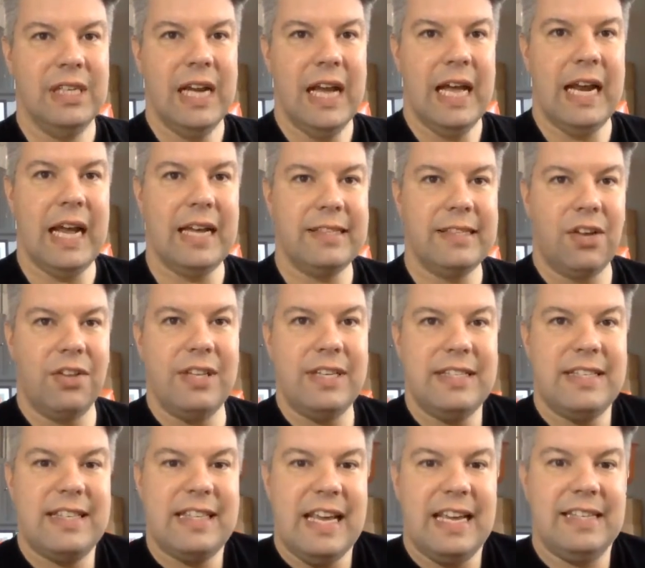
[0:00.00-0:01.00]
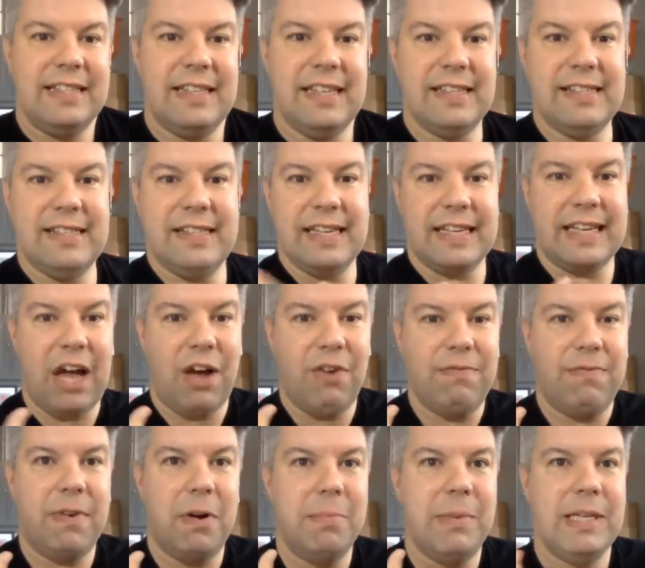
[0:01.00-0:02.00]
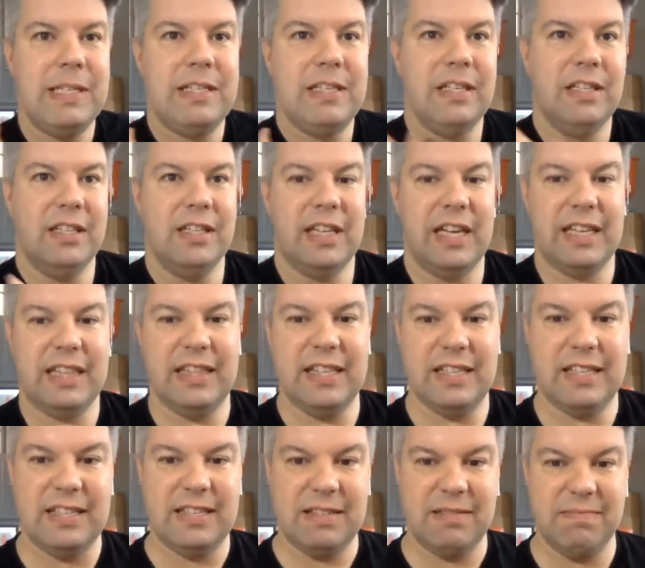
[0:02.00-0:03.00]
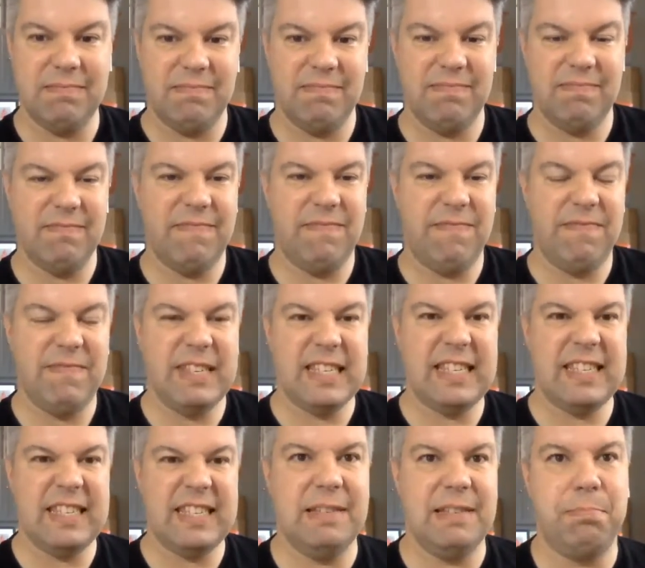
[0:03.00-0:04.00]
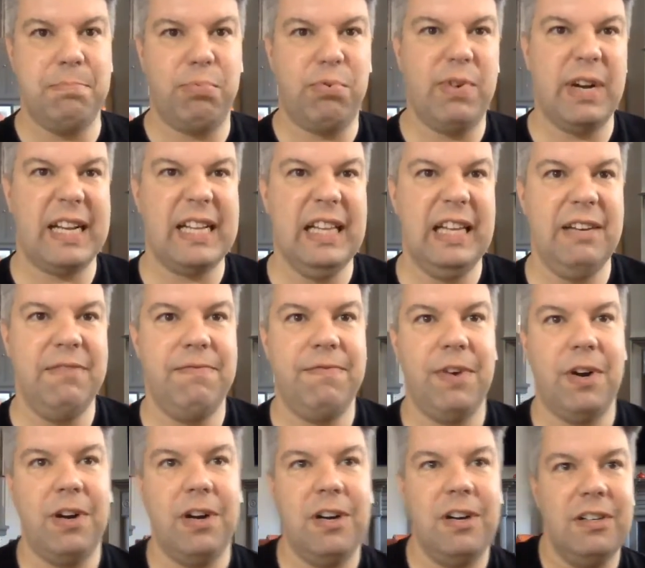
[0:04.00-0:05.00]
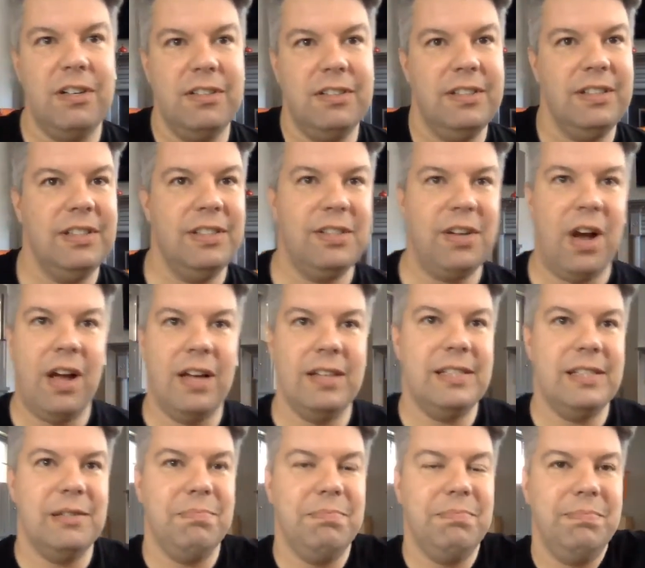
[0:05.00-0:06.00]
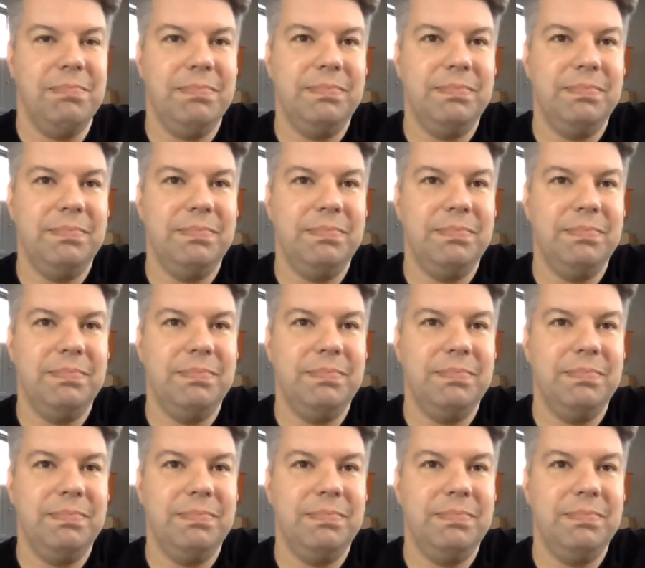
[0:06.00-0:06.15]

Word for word: And it has all these things that stick out from it to look like this prickly fur. It's awesome.